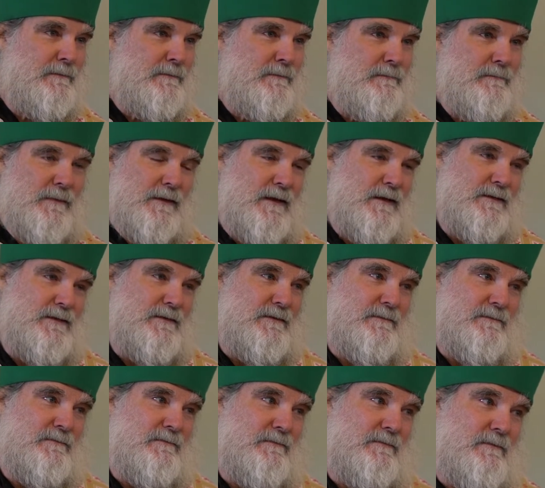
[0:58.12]

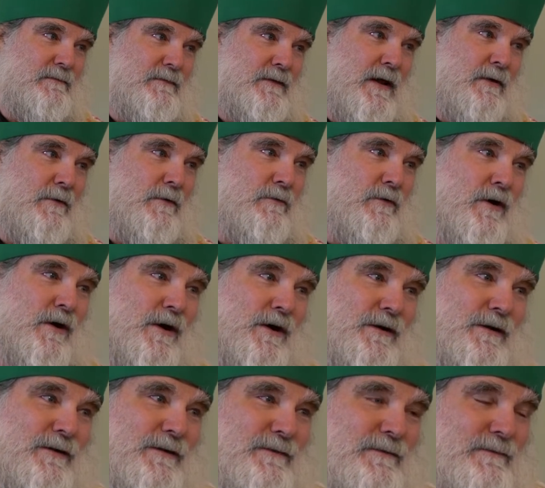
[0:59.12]
because they were
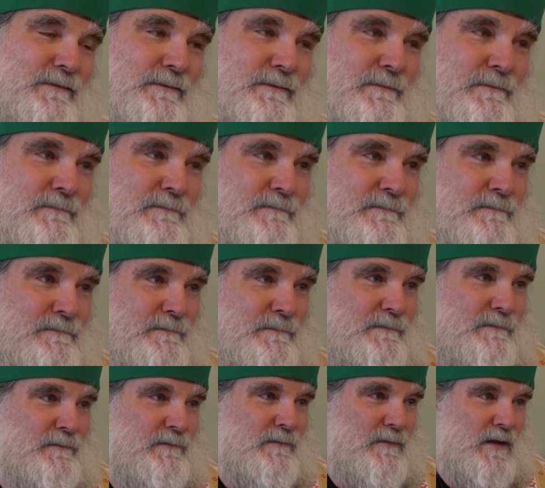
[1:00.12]
wrong.
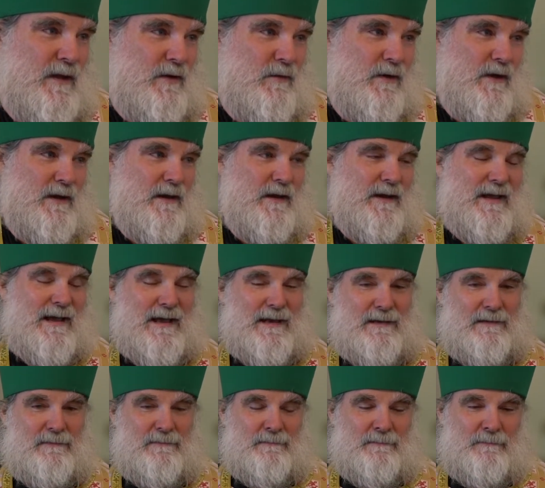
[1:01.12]
He wasn't
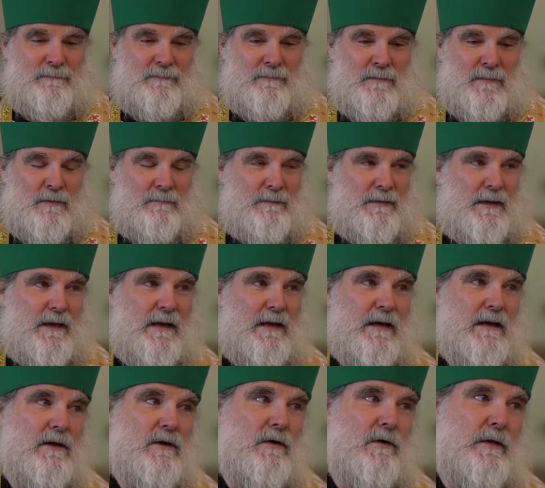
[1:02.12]
dead. But they
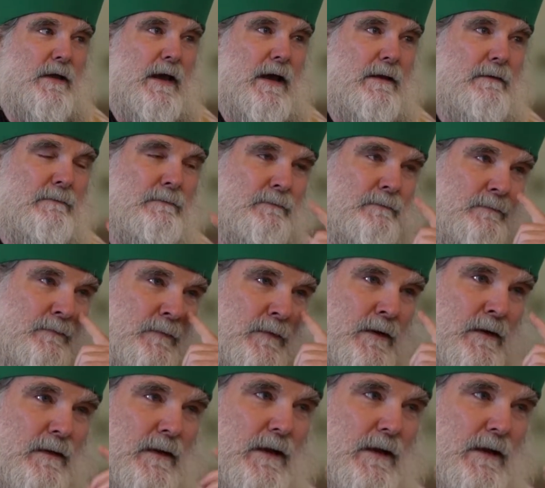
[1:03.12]
didn't know that. They